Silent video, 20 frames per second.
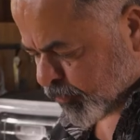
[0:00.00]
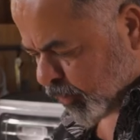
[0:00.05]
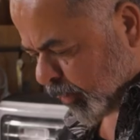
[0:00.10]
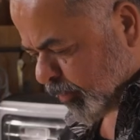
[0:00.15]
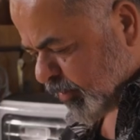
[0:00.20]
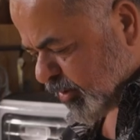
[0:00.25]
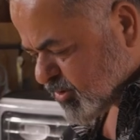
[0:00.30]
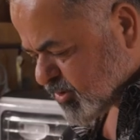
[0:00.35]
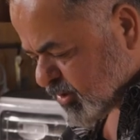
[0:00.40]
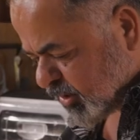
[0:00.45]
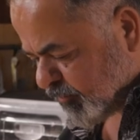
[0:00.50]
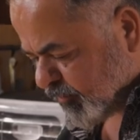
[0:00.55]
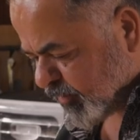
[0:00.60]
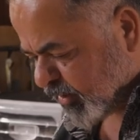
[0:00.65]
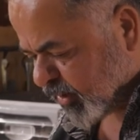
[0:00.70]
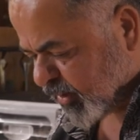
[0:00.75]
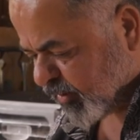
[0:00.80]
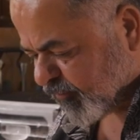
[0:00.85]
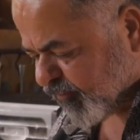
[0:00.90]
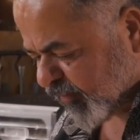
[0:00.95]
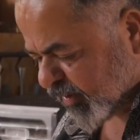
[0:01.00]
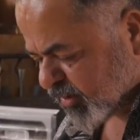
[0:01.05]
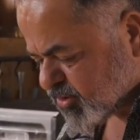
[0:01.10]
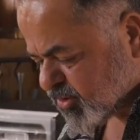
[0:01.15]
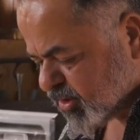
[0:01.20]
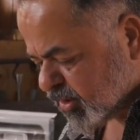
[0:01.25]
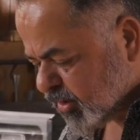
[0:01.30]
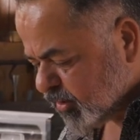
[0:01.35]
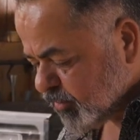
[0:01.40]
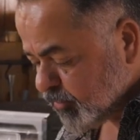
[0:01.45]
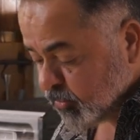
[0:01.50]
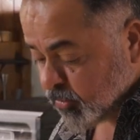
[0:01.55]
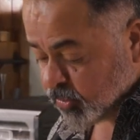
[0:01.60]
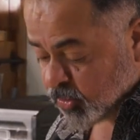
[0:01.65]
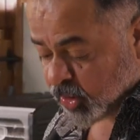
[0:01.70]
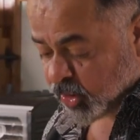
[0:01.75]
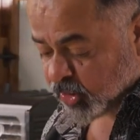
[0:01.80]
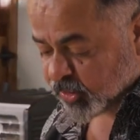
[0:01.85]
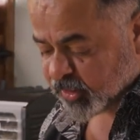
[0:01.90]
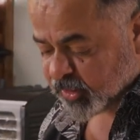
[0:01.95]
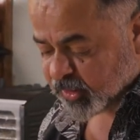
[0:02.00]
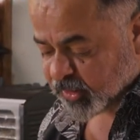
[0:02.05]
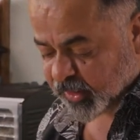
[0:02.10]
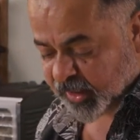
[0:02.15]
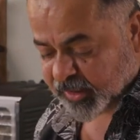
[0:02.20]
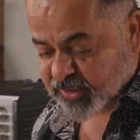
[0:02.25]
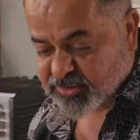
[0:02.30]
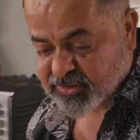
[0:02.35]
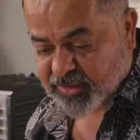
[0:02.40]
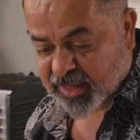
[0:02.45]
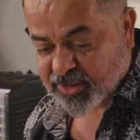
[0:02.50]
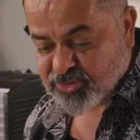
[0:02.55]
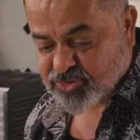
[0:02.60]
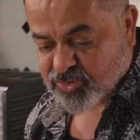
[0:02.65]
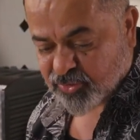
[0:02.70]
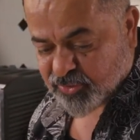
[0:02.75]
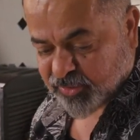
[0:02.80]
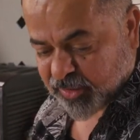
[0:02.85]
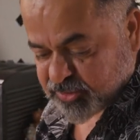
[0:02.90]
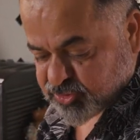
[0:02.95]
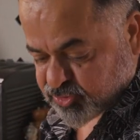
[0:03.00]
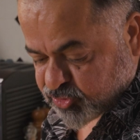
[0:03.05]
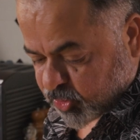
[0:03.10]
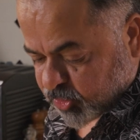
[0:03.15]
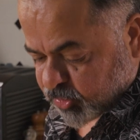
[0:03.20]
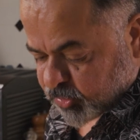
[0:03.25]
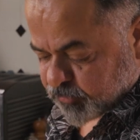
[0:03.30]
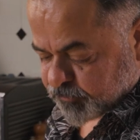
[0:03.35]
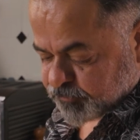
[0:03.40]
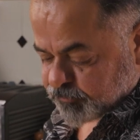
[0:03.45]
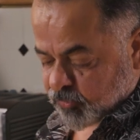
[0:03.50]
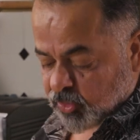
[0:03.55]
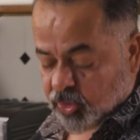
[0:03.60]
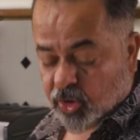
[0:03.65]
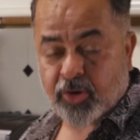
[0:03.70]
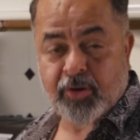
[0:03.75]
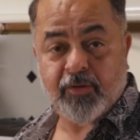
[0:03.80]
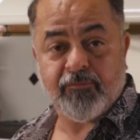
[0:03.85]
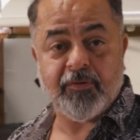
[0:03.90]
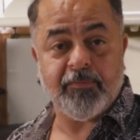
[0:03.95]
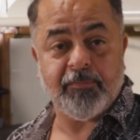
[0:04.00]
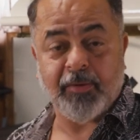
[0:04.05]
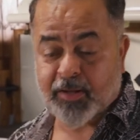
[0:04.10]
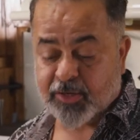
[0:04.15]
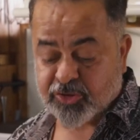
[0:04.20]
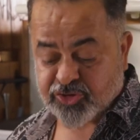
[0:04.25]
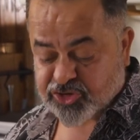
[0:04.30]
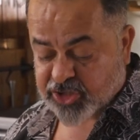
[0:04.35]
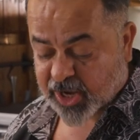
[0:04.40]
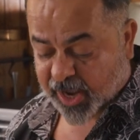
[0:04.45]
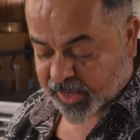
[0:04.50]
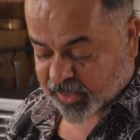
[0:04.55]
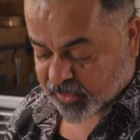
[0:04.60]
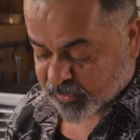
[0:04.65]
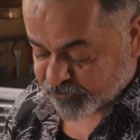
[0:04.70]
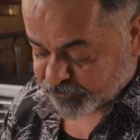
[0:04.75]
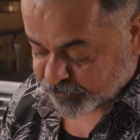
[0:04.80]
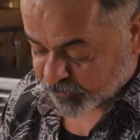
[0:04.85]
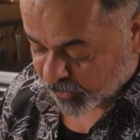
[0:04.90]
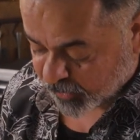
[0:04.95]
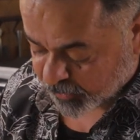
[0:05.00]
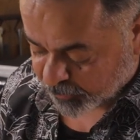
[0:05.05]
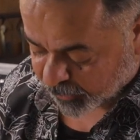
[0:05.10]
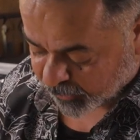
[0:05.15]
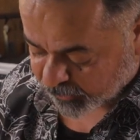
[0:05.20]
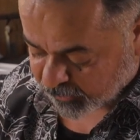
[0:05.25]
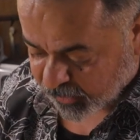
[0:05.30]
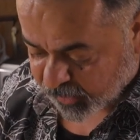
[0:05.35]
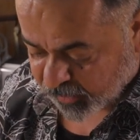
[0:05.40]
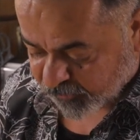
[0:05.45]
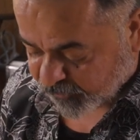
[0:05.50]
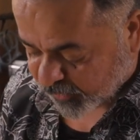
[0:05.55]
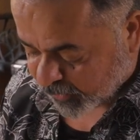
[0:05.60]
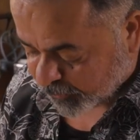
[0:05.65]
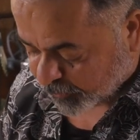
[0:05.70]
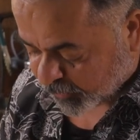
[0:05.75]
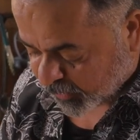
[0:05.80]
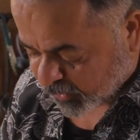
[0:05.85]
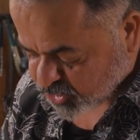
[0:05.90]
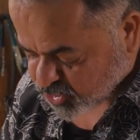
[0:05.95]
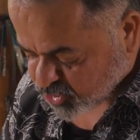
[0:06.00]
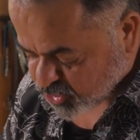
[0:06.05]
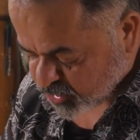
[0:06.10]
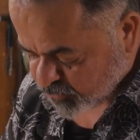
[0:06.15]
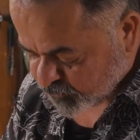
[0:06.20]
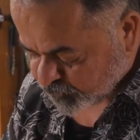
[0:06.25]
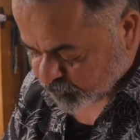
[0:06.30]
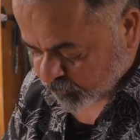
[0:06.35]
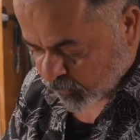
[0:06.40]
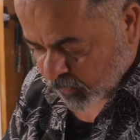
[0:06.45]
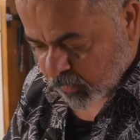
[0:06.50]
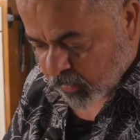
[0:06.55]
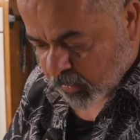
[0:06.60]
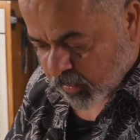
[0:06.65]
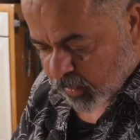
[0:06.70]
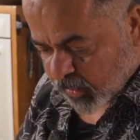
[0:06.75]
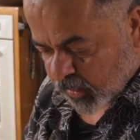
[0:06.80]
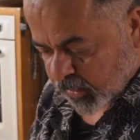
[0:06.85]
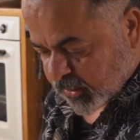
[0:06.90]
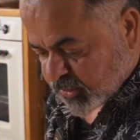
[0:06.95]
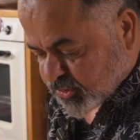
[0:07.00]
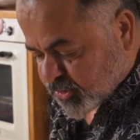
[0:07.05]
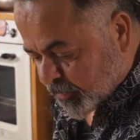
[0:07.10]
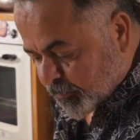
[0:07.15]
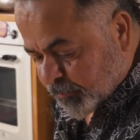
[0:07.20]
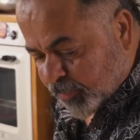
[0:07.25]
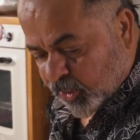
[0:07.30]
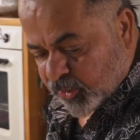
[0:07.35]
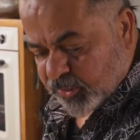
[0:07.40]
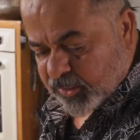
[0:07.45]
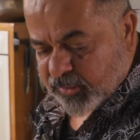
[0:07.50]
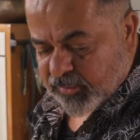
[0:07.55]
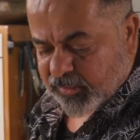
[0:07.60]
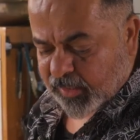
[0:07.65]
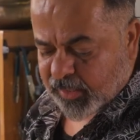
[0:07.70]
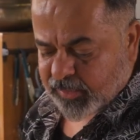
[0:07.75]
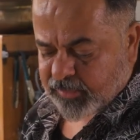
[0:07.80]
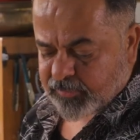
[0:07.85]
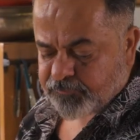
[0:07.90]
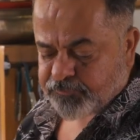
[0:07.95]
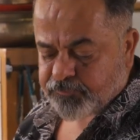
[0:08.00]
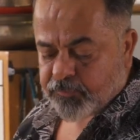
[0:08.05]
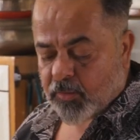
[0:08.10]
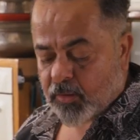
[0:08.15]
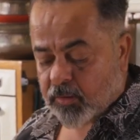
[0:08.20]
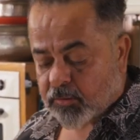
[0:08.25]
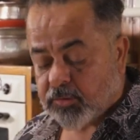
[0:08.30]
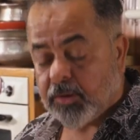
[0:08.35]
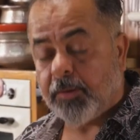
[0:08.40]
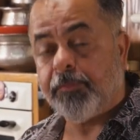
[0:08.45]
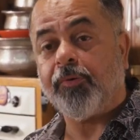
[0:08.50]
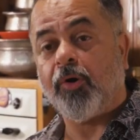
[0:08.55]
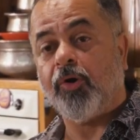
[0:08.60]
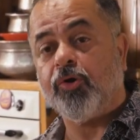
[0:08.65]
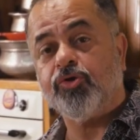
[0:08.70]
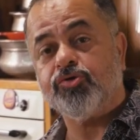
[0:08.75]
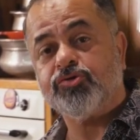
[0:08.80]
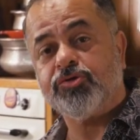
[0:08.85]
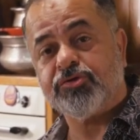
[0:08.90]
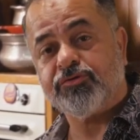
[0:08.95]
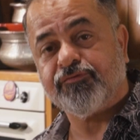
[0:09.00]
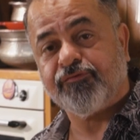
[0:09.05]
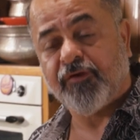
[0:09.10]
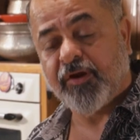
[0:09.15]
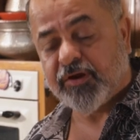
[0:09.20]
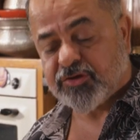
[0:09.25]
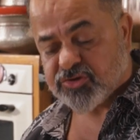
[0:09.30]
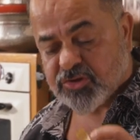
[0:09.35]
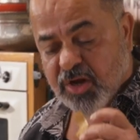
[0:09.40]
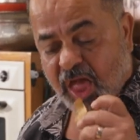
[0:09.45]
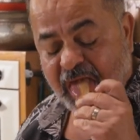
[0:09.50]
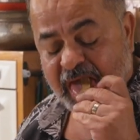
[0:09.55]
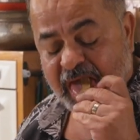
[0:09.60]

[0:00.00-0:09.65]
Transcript: probably serve it in a fancy or in a nice casual restaurant, or even by a shack by the lovely beach. It's important that the produce is fresh.